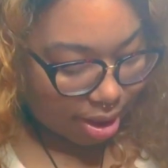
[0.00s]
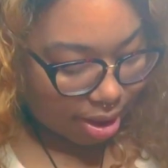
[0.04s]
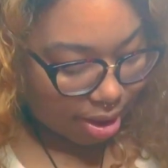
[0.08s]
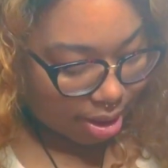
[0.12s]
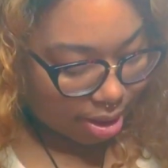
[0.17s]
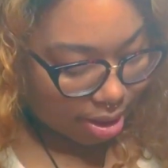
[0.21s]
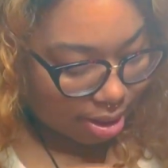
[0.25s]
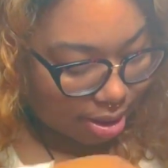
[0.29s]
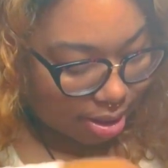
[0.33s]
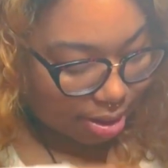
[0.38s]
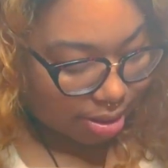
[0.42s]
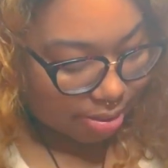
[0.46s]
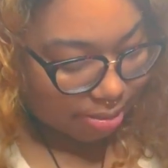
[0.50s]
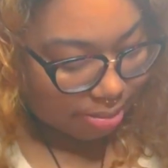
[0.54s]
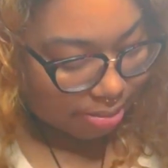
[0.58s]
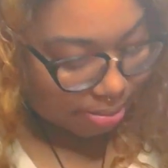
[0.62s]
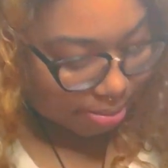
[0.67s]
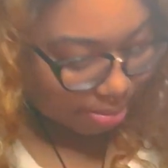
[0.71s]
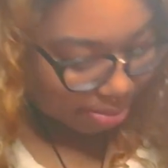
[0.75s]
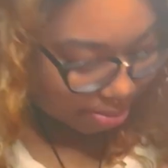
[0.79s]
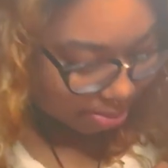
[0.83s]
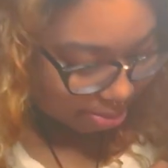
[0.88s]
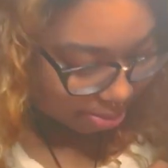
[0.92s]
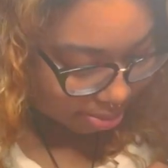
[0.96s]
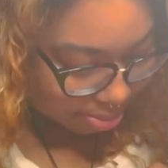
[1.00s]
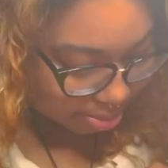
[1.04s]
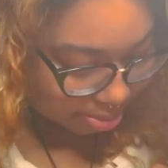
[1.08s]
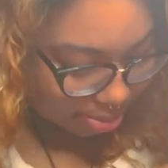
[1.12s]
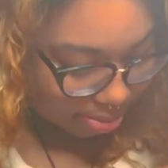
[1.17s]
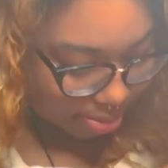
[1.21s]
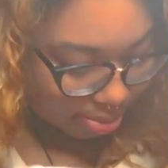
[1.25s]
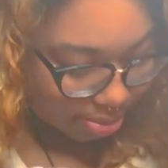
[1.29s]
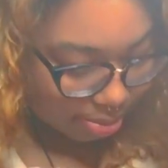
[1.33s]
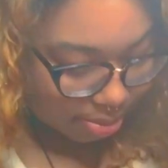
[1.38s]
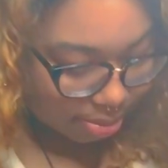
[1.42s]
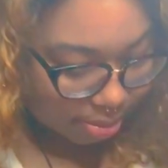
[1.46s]
Um,
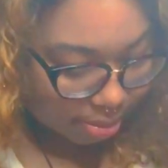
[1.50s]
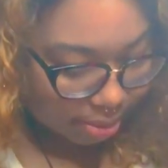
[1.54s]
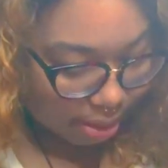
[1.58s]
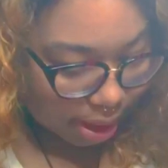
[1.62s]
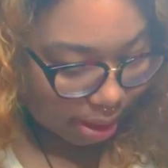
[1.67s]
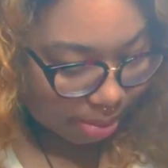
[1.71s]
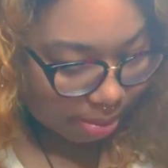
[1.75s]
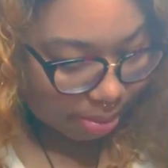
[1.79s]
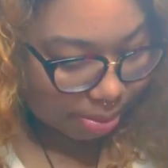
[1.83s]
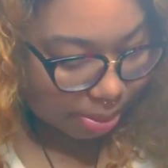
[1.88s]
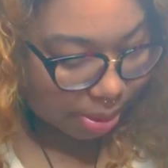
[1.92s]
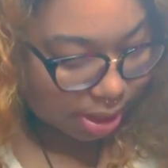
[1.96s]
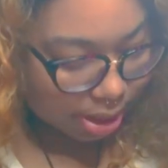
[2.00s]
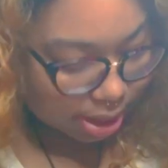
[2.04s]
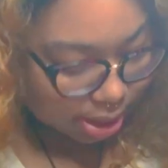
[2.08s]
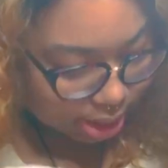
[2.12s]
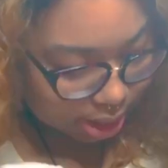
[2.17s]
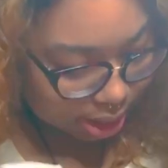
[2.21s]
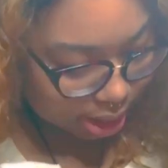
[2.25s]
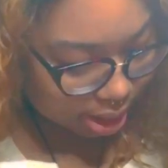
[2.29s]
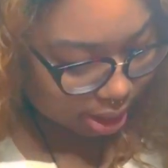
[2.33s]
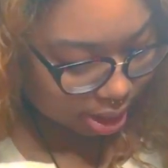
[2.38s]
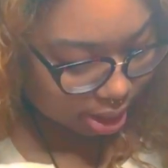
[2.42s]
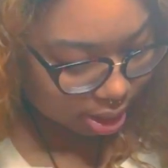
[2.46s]
let me put this in here.